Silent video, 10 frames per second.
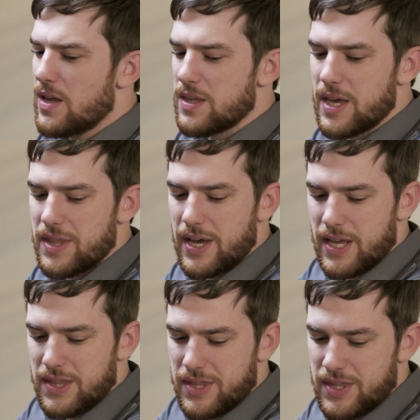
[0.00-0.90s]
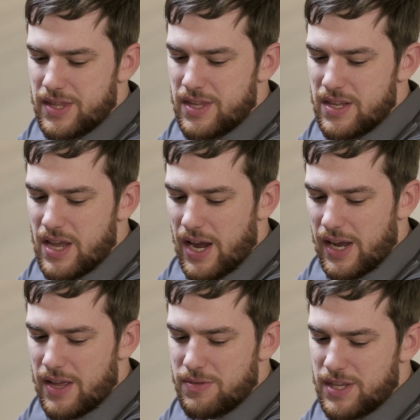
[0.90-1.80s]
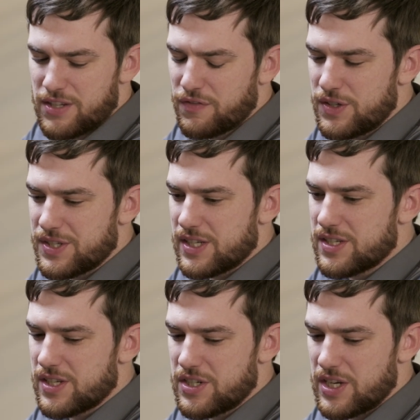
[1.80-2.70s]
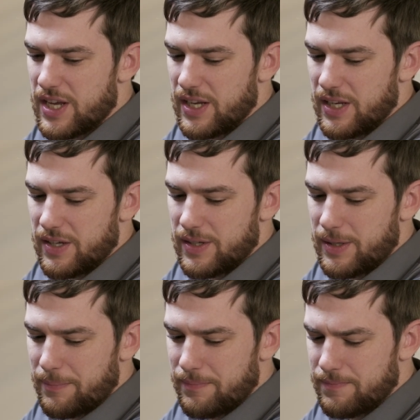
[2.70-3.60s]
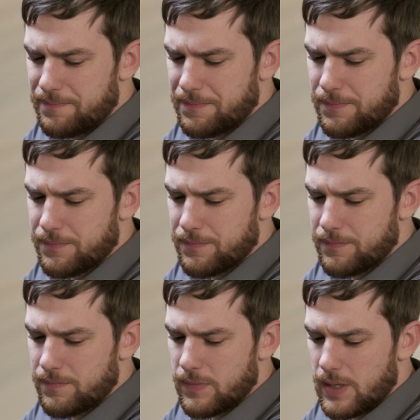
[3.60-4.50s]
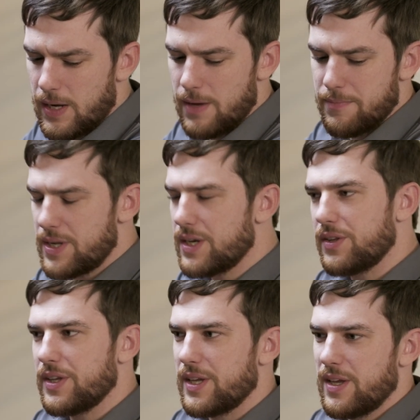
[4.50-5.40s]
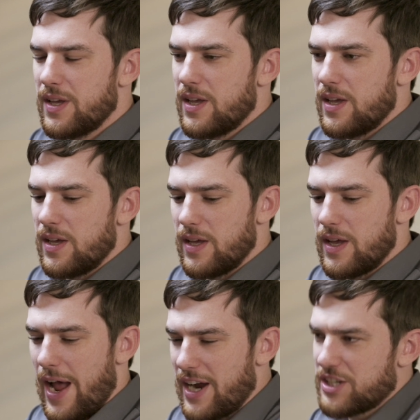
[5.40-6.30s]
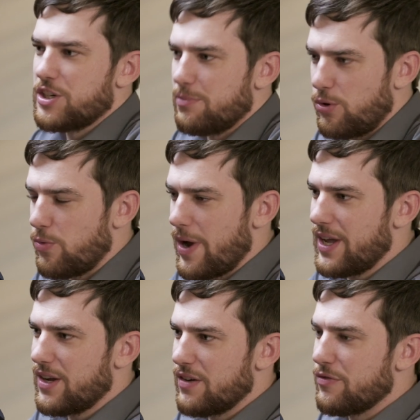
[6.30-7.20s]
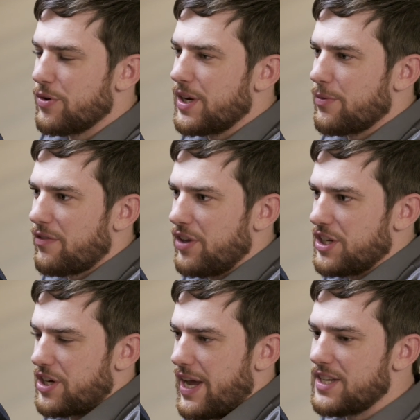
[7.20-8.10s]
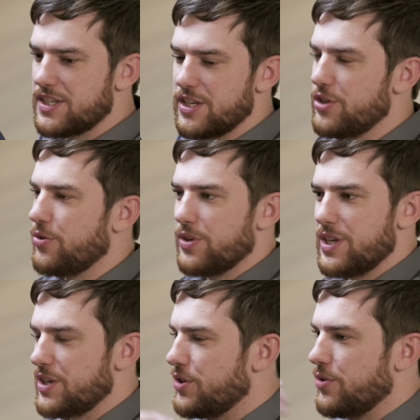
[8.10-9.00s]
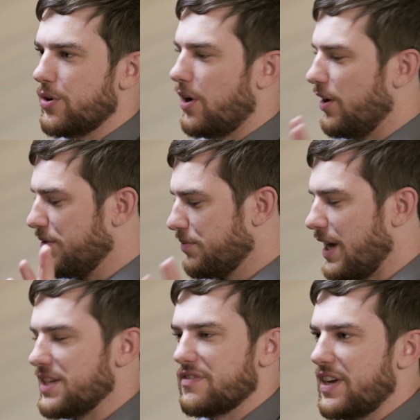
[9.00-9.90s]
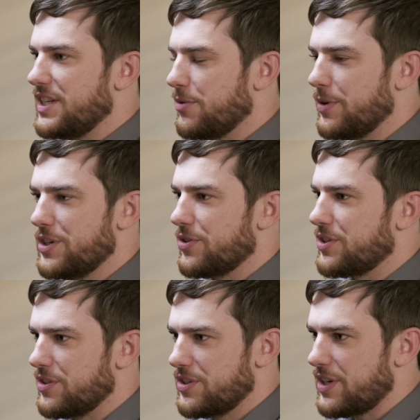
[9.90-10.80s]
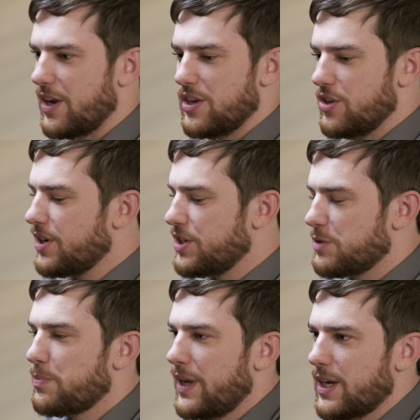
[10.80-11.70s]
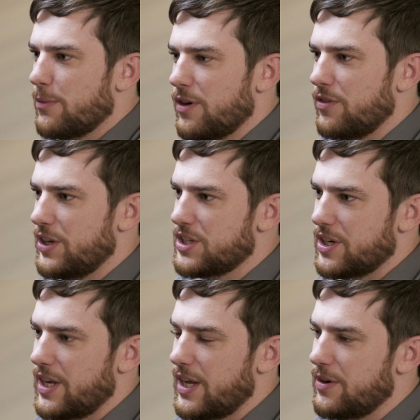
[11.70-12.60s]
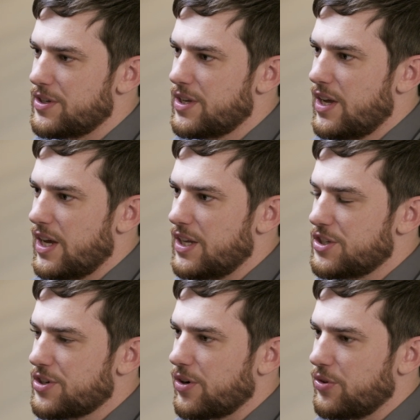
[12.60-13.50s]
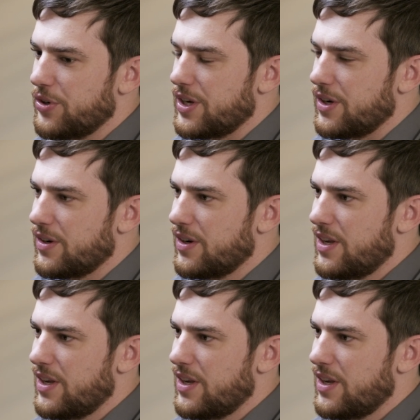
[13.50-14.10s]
Yeah, this feels like such a immediately actionable way of reading Revelation, as in you don't need to do all kinds of fancy research and study. You can just pick up Revelation and start looking